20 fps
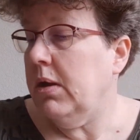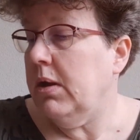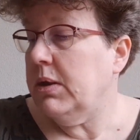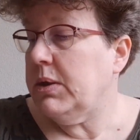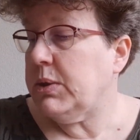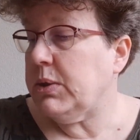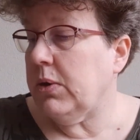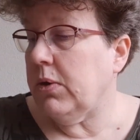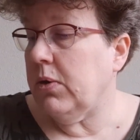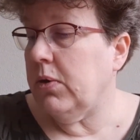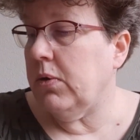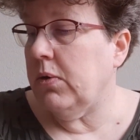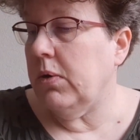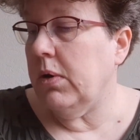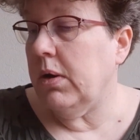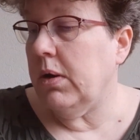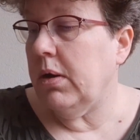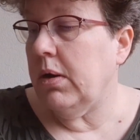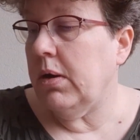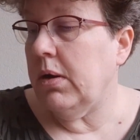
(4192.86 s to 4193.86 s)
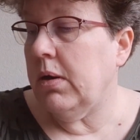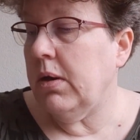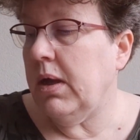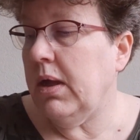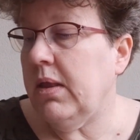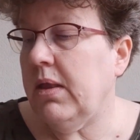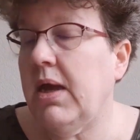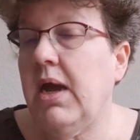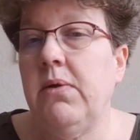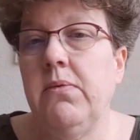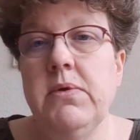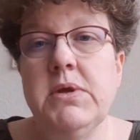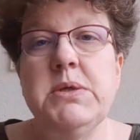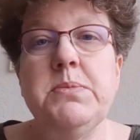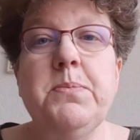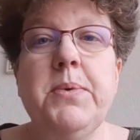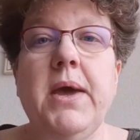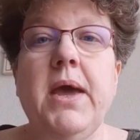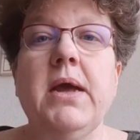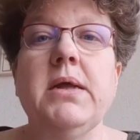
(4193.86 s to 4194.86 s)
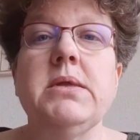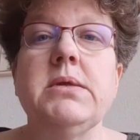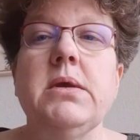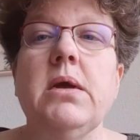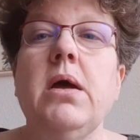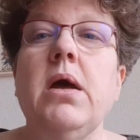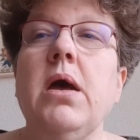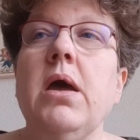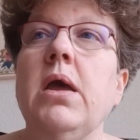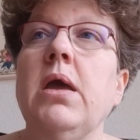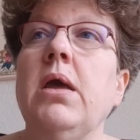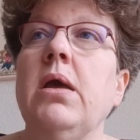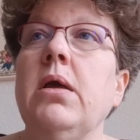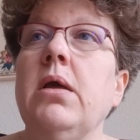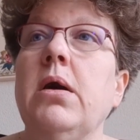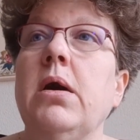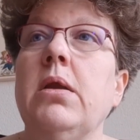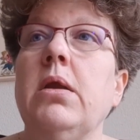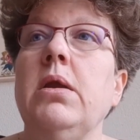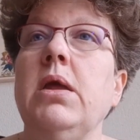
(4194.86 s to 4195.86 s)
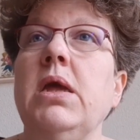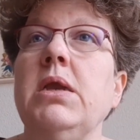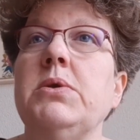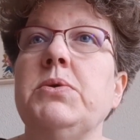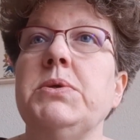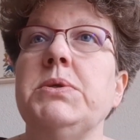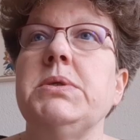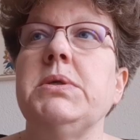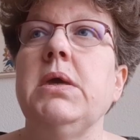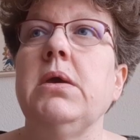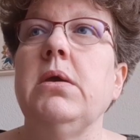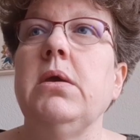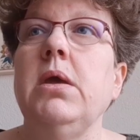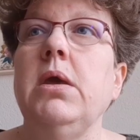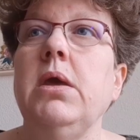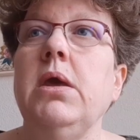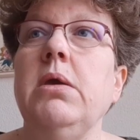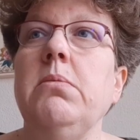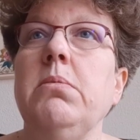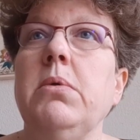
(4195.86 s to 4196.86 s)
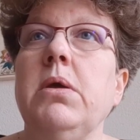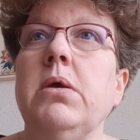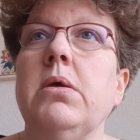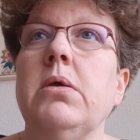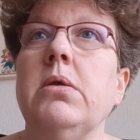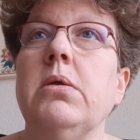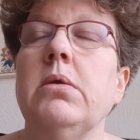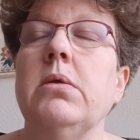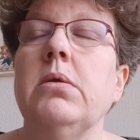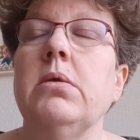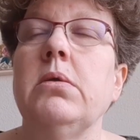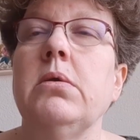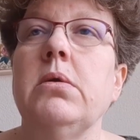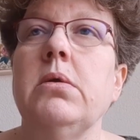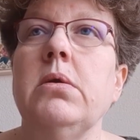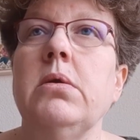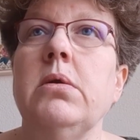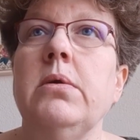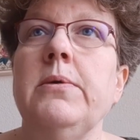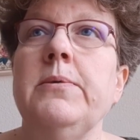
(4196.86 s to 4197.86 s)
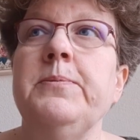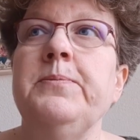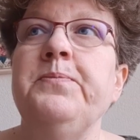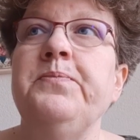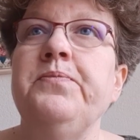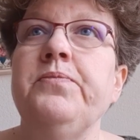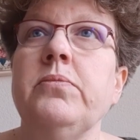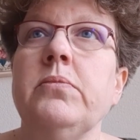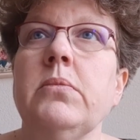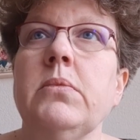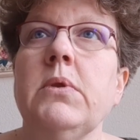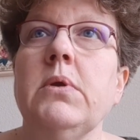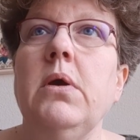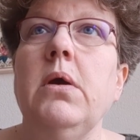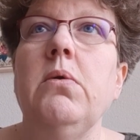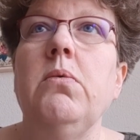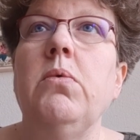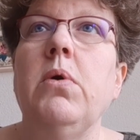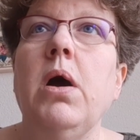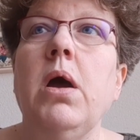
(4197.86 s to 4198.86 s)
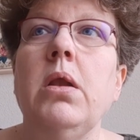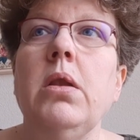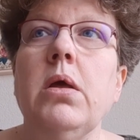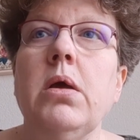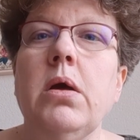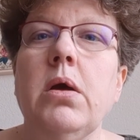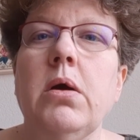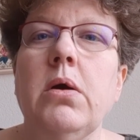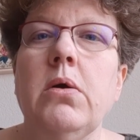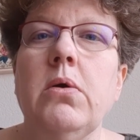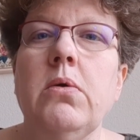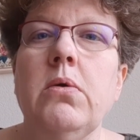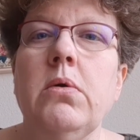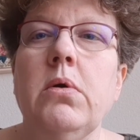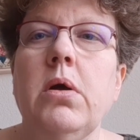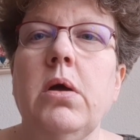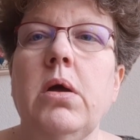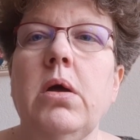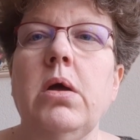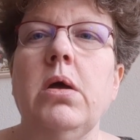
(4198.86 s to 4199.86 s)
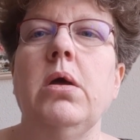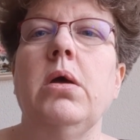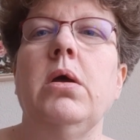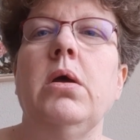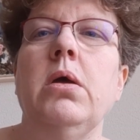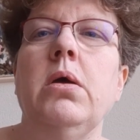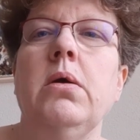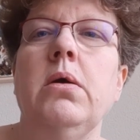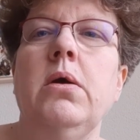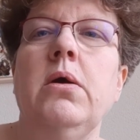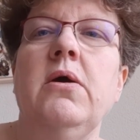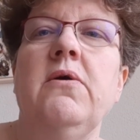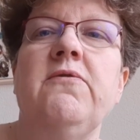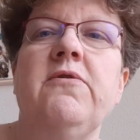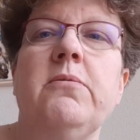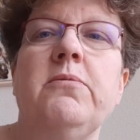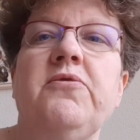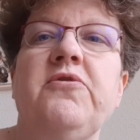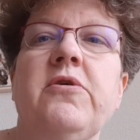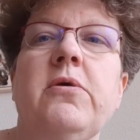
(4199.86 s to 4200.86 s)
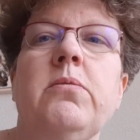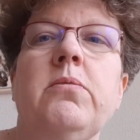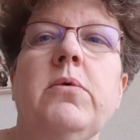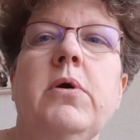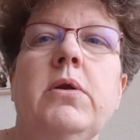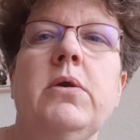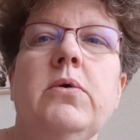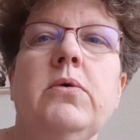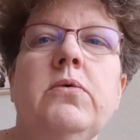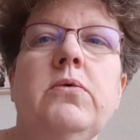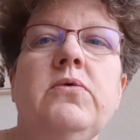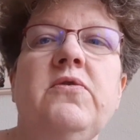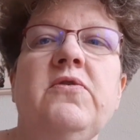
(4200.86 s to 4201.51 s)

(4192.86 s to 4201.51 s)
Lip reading: So in that respect, I got an interesting email a while ago from someone who